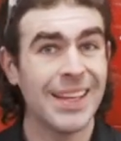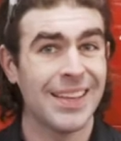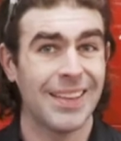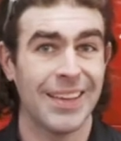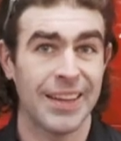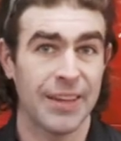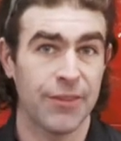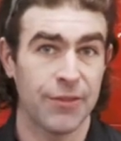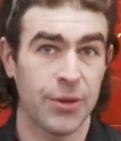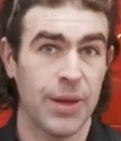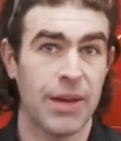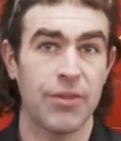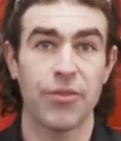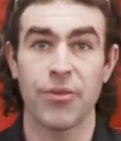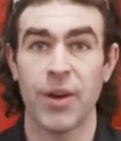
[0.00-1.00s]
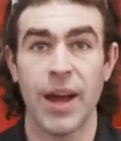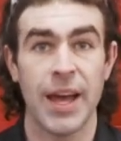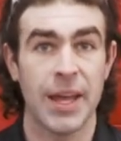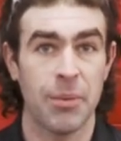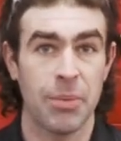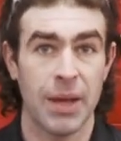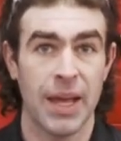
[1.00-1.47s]
like if you have a
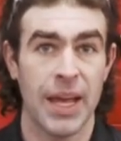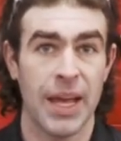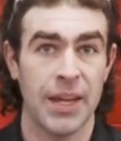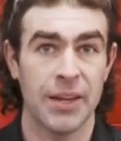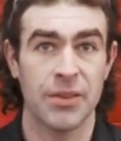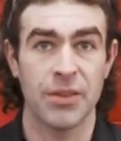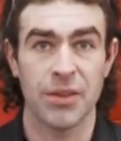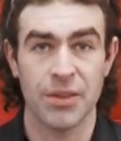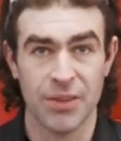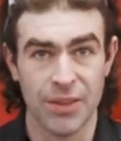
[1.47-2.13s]
frying pan and